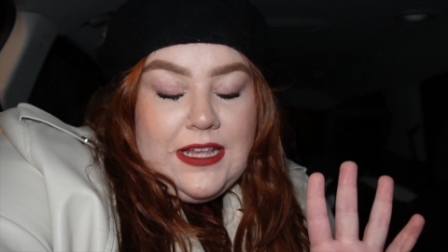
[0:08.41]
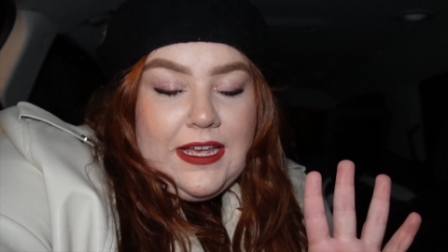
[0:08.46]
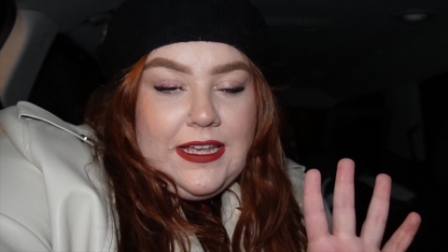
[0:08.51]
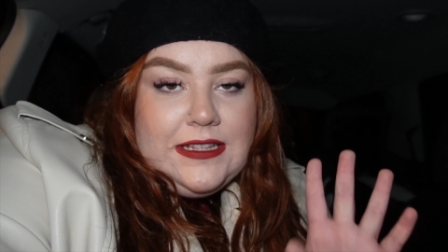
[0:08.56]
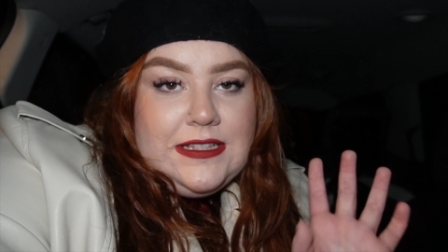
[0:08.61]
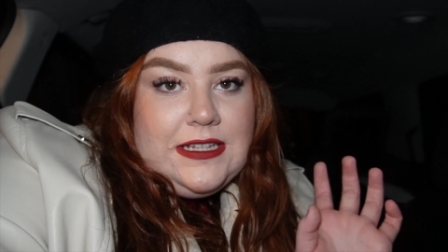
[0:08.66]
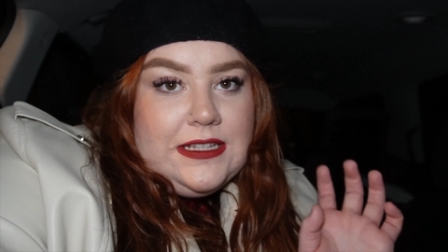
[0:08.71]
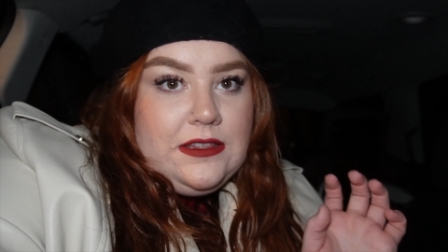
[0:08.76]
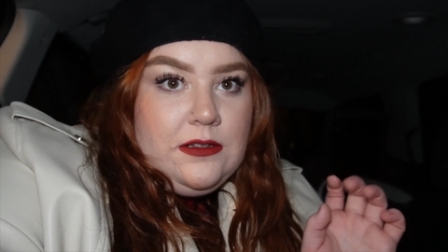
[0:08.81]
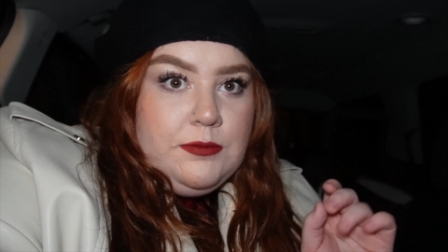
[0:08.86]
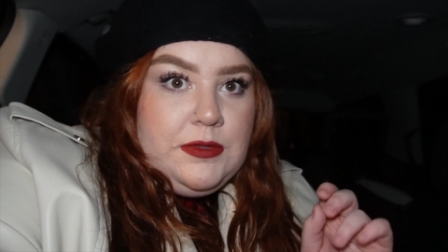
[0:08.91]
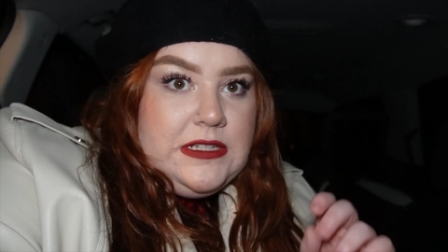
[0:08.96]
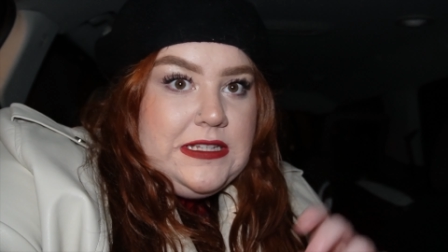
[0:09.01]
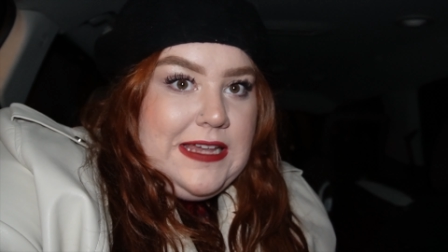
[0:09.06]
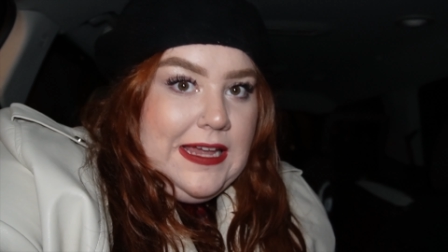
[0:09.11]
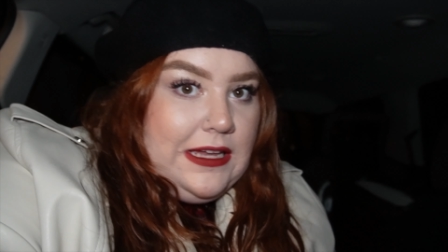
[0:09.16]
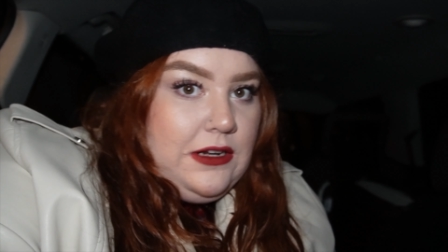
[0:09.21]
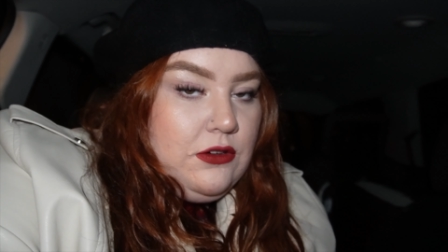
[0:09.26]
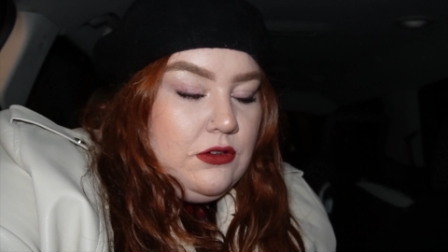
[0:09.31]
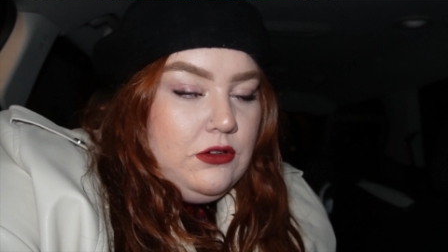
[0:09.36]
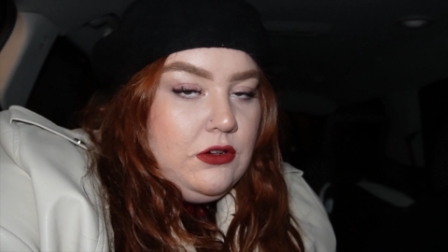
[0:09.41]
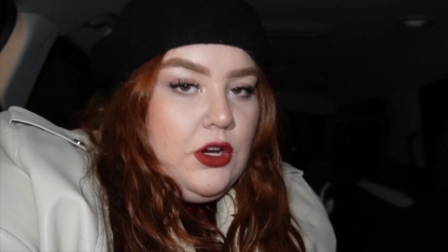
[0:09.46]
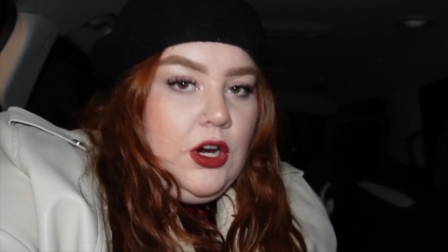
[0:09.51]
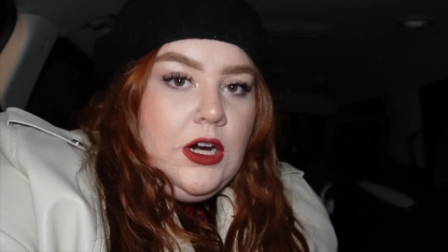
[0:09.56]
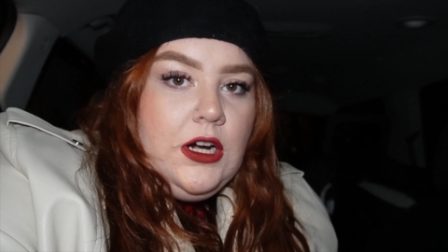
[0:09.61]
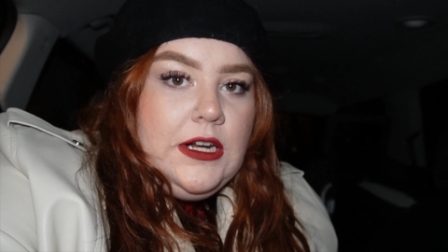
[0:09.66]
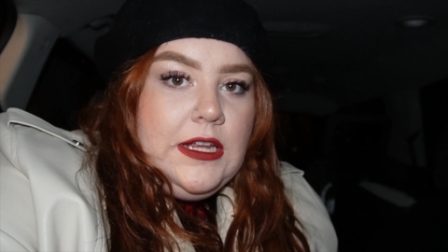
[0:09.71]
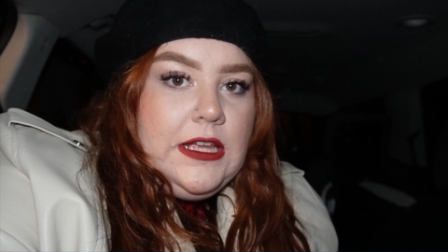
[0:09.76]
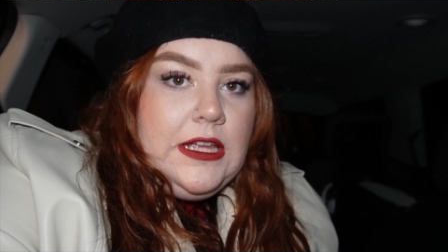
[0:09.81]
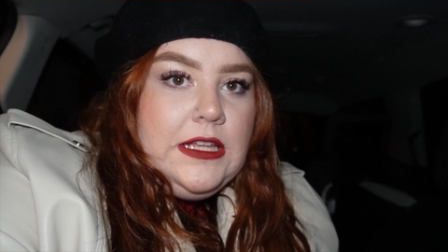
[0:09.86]
lights at the Botanical
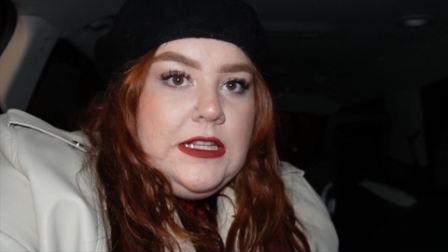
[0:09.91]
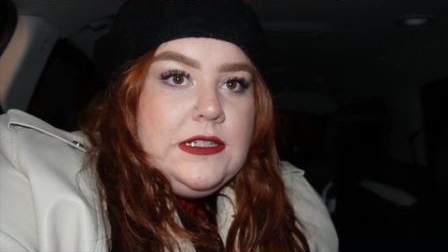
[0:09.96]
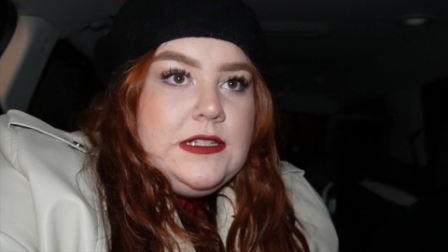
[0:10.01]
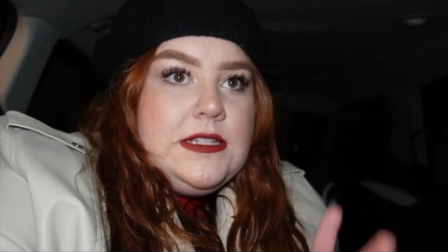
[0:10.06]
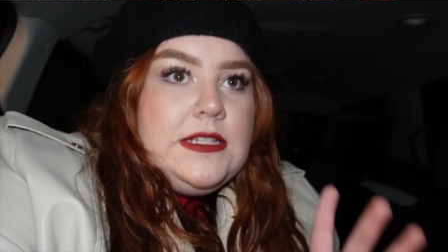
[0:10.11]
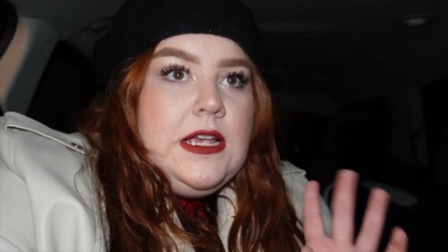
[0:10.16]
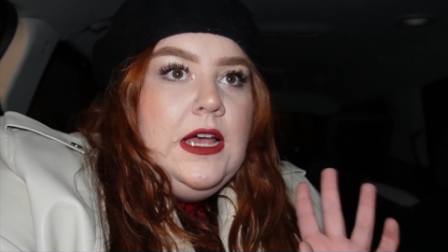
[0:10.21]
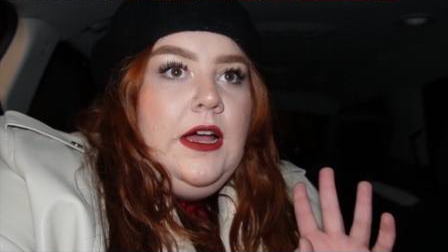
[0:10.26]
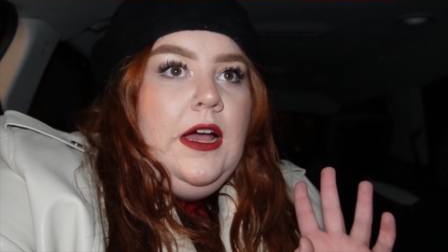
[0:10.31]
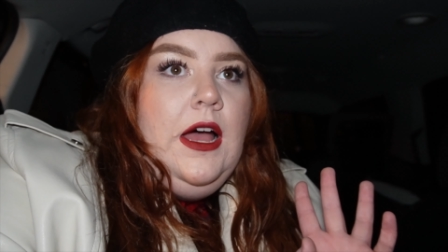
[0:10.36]
Gardens.